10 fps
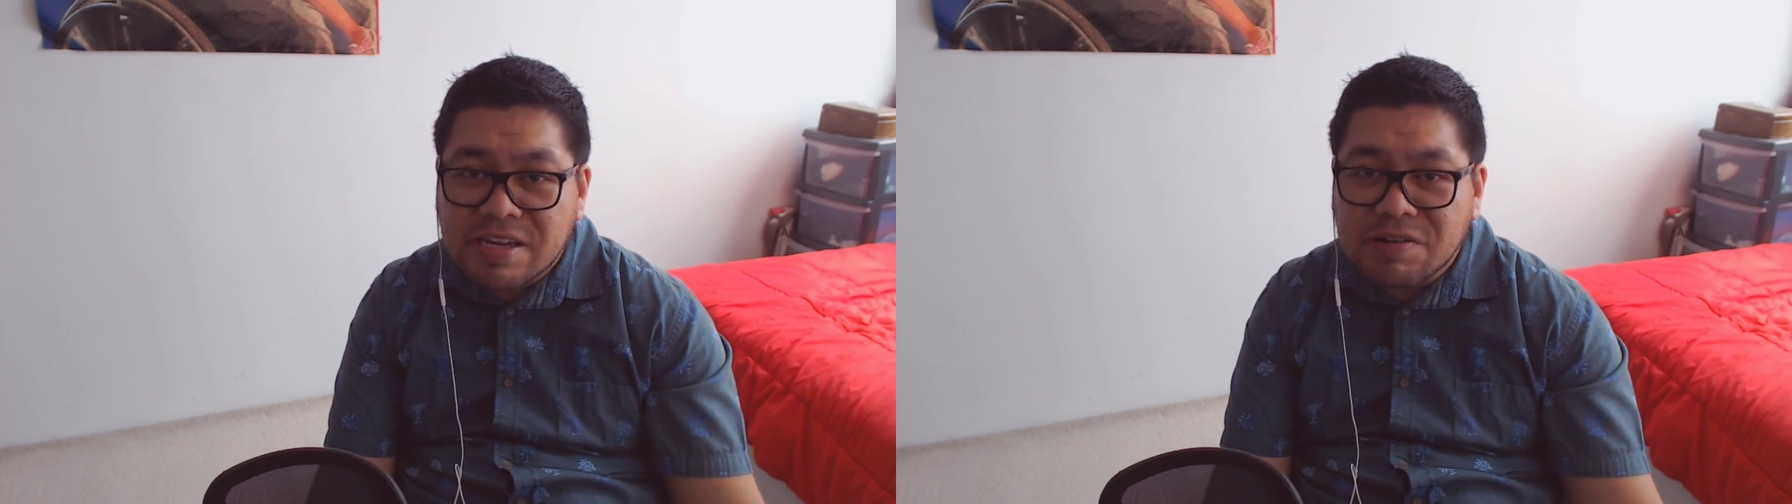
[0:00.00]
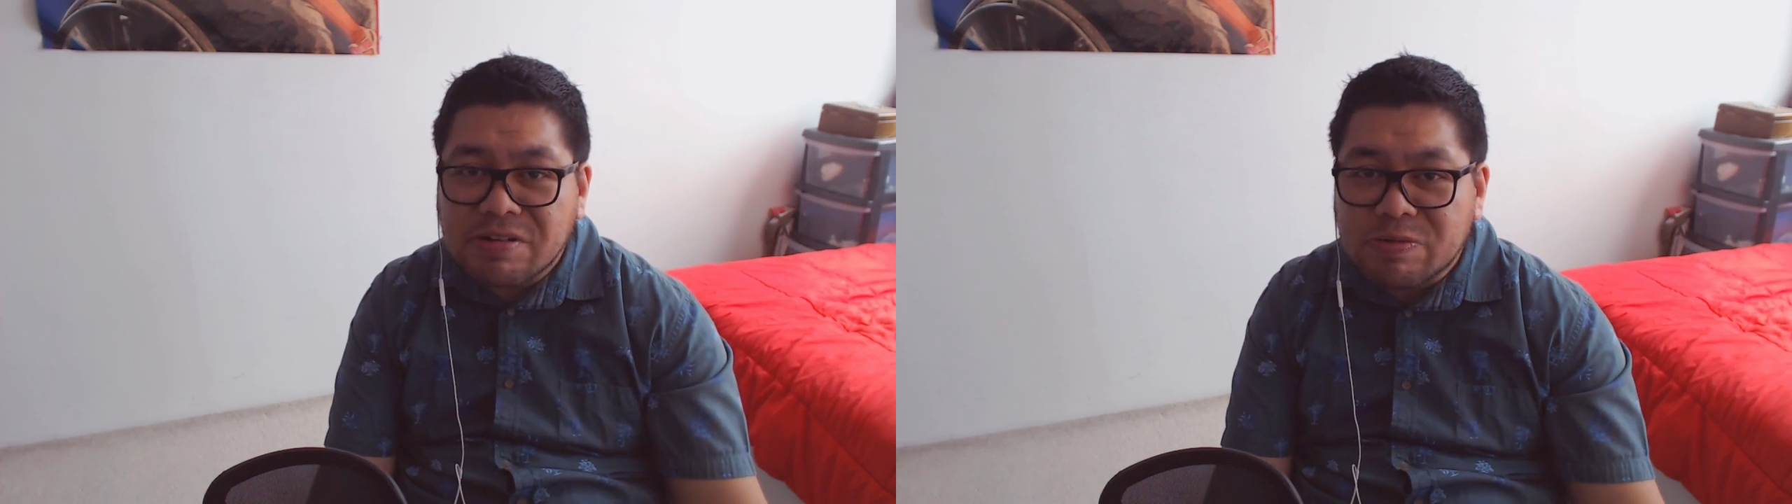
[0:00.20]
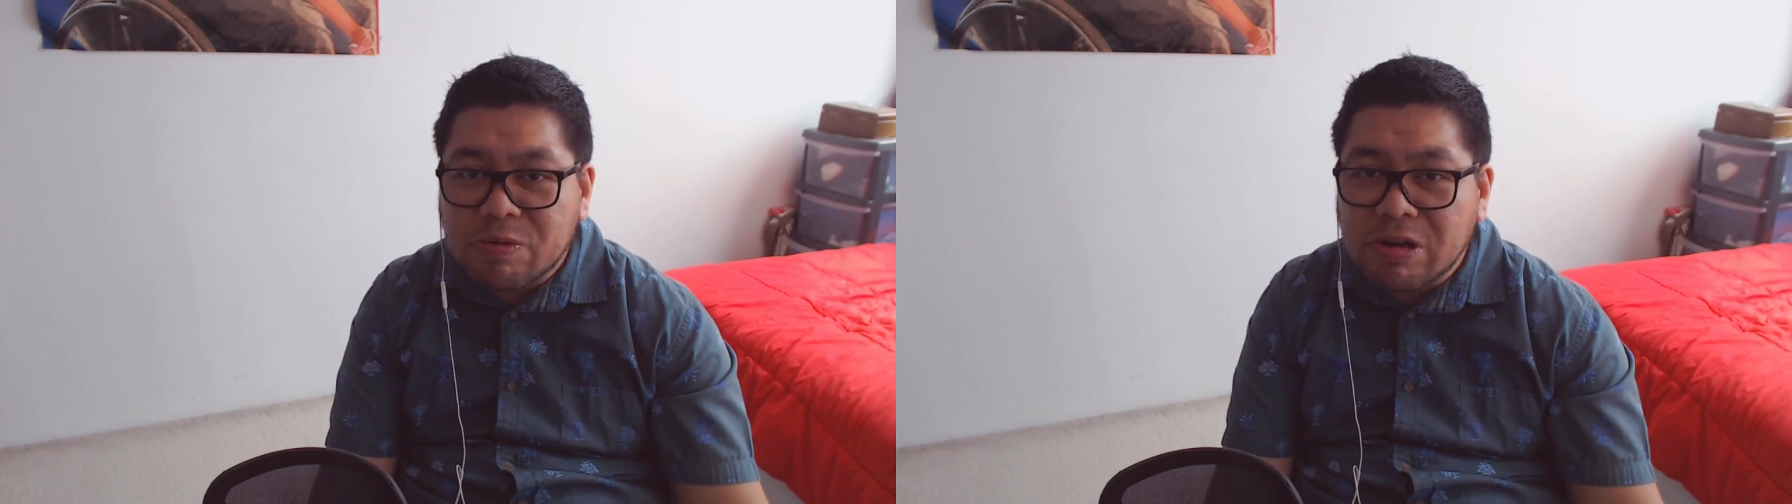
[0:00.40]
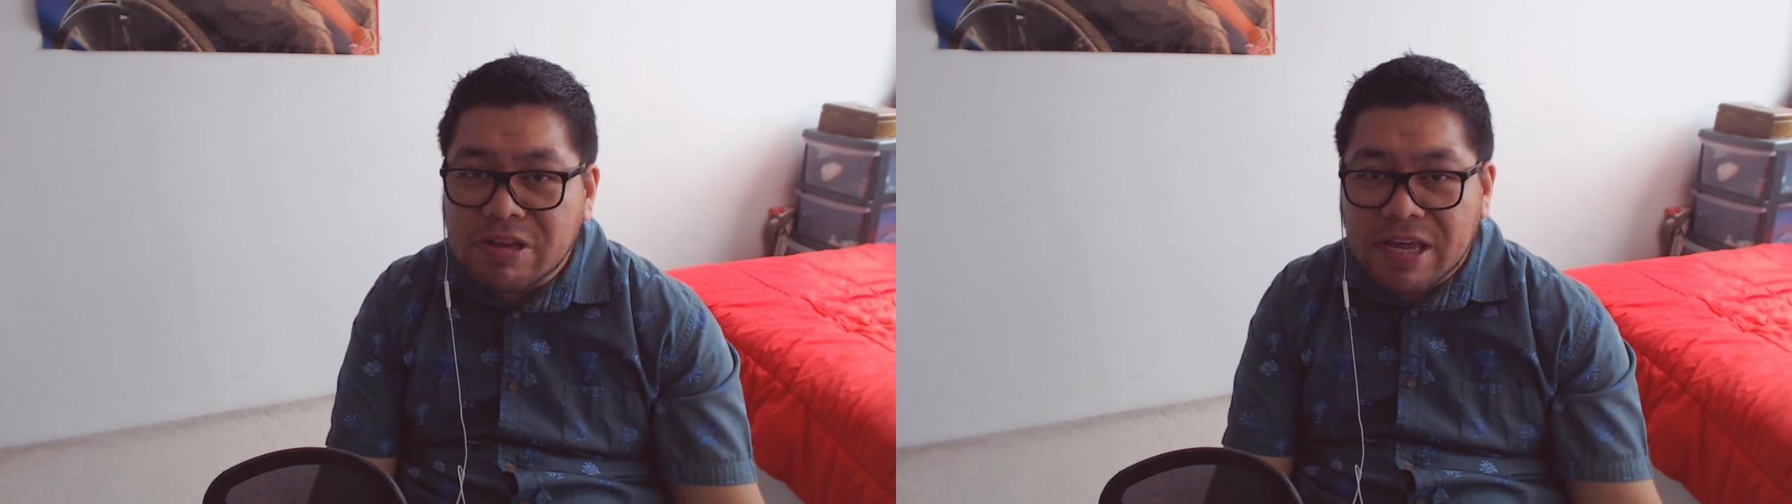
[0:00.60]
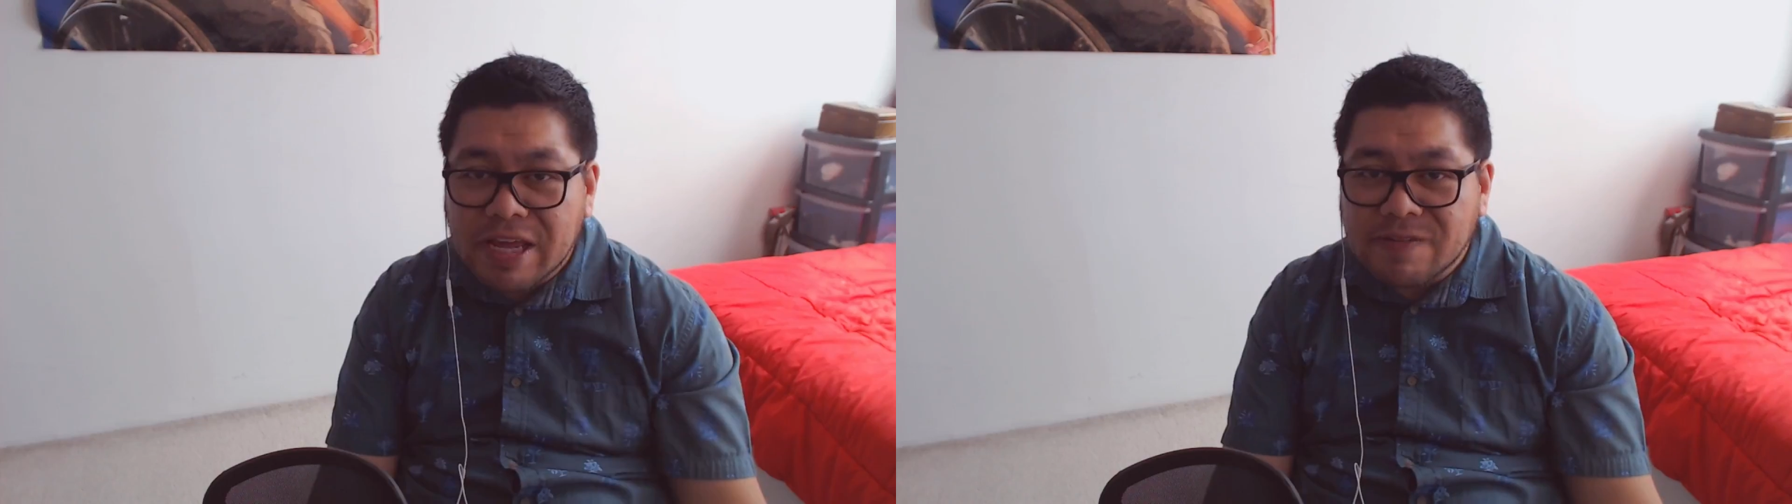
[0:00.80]
hearing
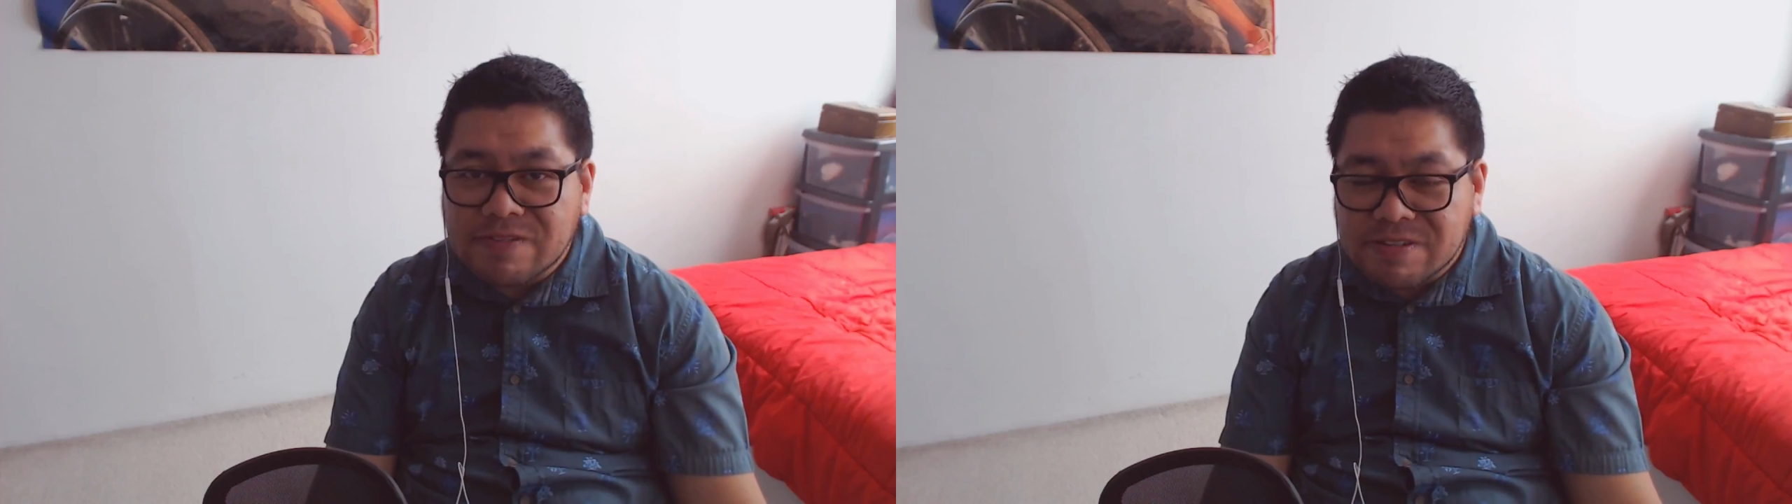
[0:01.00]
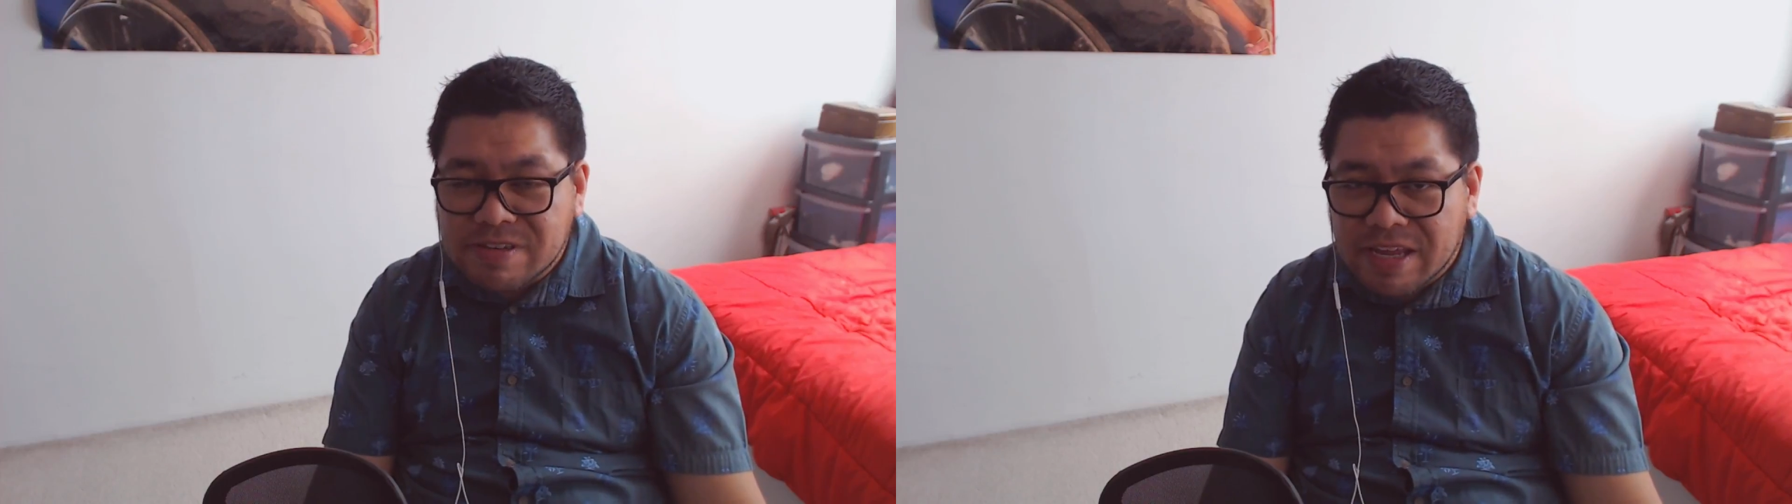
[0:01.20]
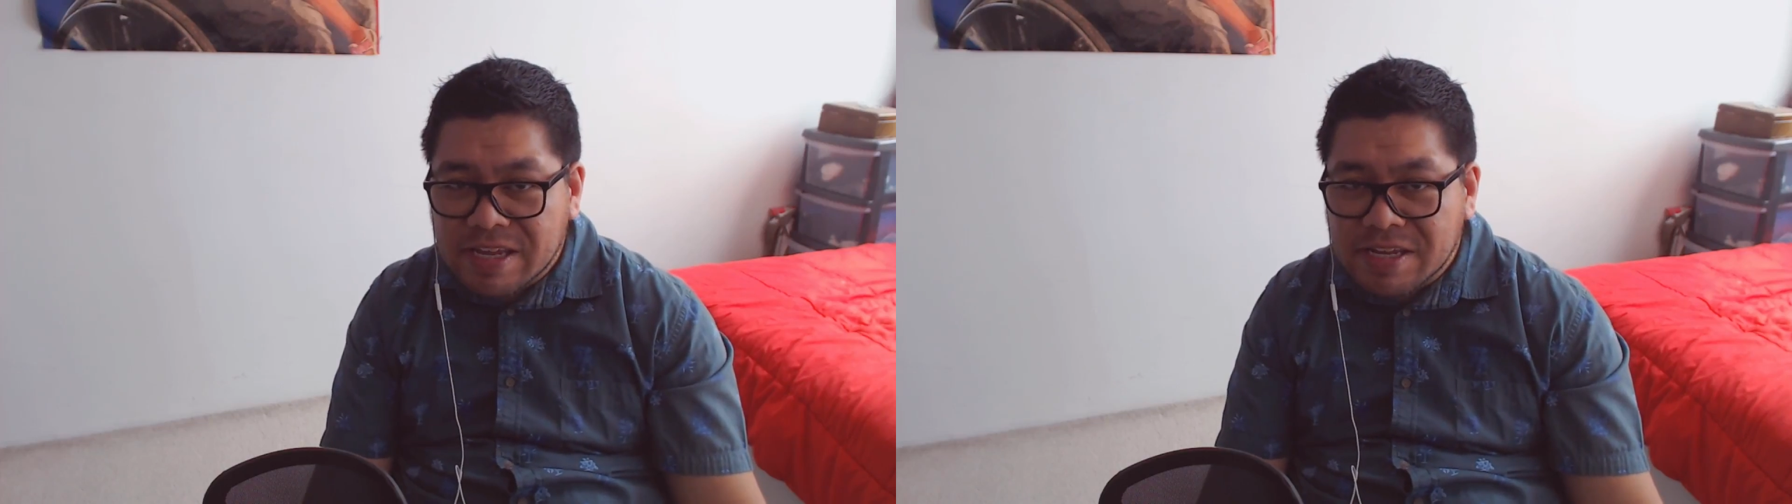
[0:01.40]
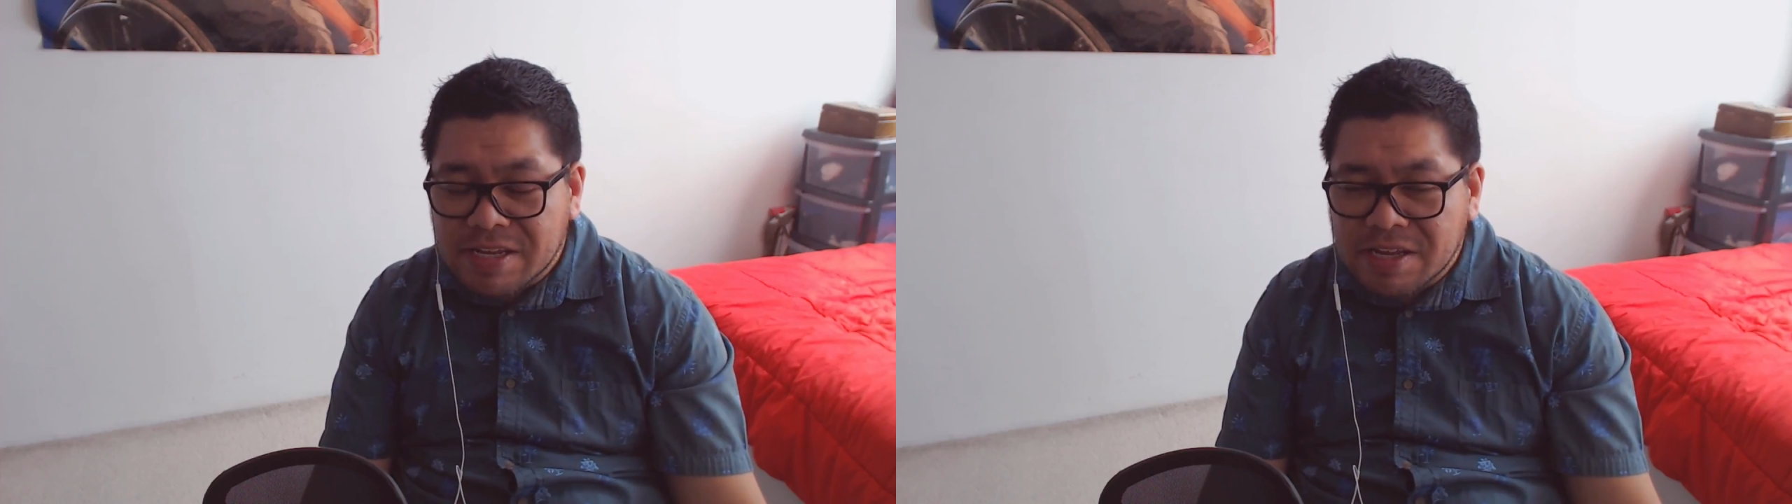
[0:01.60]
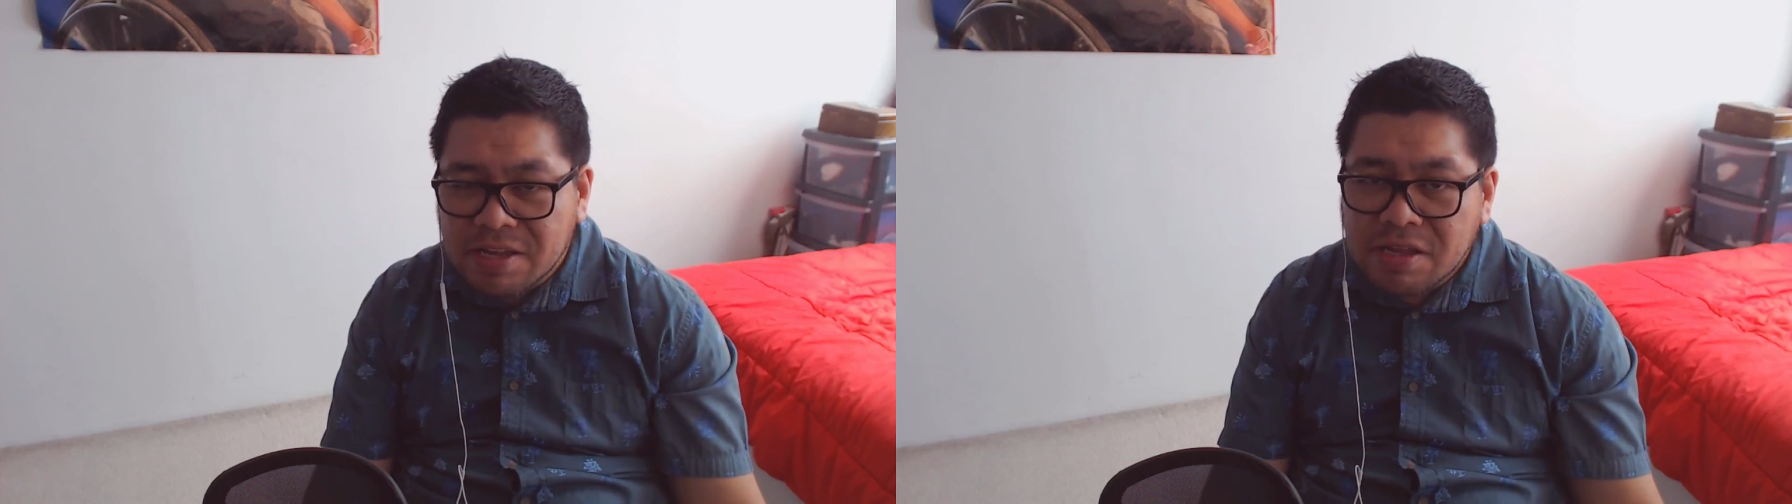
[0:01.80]
what they have to
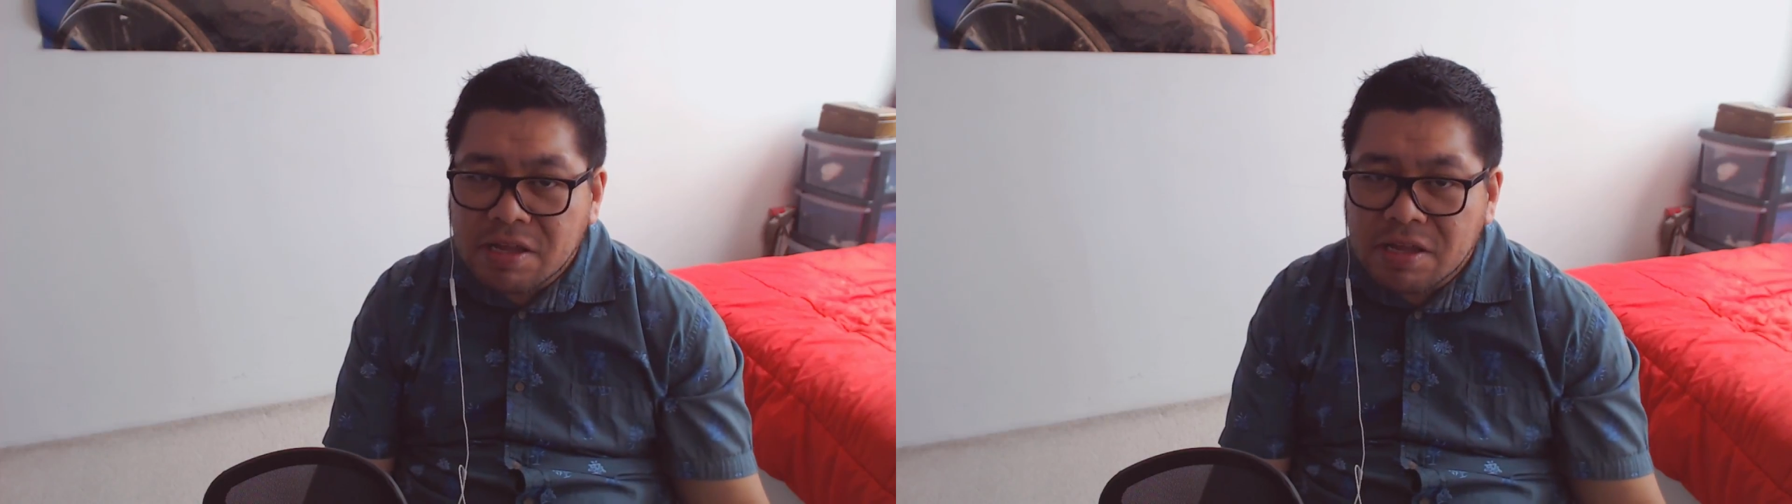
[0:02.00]
say.